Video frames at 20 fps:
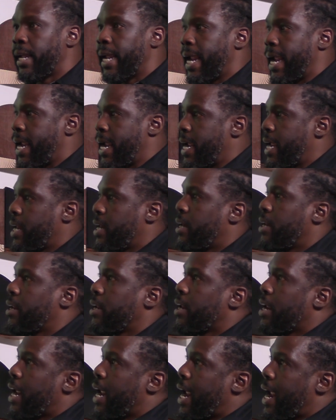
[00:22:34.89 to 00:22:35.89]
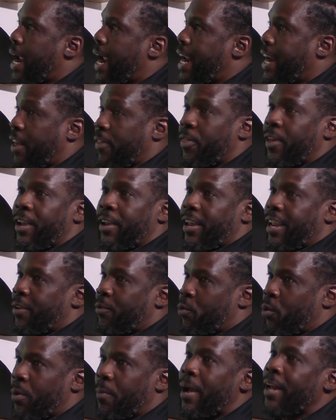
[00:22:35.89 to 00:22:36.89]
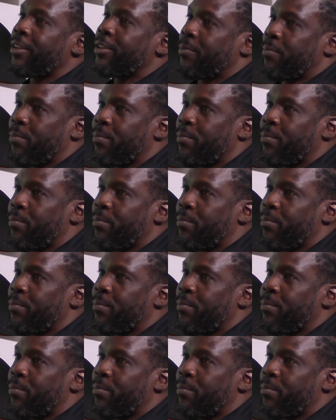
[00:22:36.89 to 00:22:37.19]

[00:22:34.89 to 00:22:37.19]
And I think we're about to